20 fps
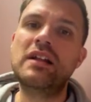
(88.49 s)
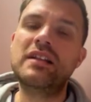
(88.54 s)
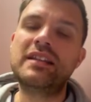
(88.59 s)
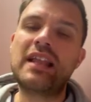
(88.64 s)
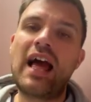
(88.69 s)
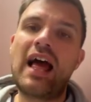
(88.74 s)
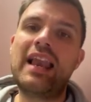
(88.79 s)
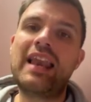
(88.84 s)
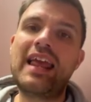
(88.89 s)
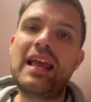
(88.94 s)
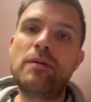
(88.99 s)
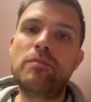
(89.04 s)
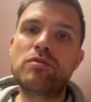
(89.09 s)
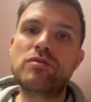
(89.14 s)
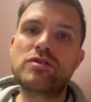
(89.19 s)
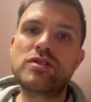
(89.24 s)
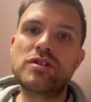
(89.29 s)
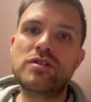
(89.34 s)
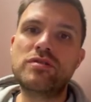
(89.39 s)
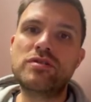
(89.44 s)
that
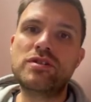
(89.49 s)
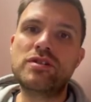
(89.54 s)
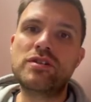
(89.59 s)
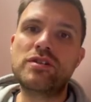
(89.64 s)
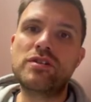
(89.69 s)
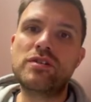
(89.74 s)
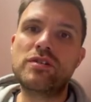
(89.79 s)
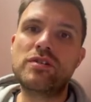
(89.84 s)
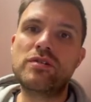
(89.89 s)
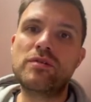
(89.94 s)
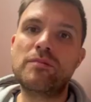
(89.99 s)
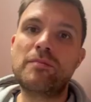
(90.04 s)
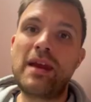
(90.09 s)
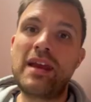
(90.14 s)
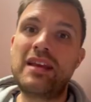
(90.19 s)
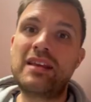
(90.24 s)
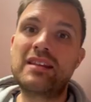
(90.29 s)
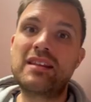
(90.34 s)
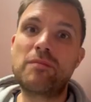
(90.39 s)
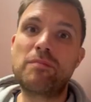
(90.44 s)
enables you to
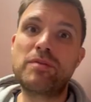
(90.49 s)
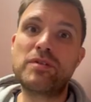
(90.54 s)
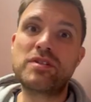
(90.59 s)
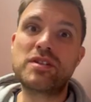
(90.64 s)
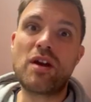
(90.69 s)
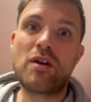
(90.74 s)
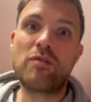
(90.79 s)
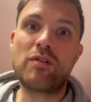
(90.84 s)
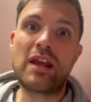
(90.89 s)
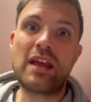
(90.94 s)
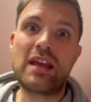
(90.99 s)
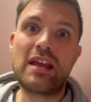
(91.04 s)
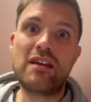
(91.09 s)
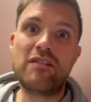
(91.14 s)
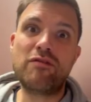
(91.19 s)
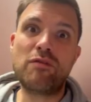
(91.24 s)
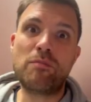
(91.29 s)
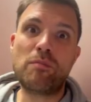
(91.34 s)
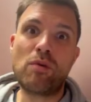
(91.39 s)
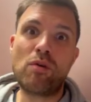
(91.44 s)
make the persona
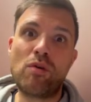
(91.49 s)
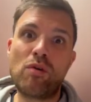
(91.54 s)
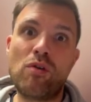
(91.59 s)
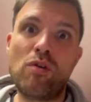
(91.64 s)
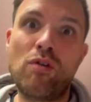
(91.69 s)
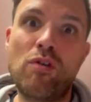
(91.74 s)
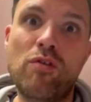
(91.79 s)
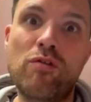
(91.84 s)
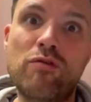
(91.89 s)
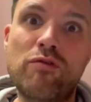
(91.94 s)
even more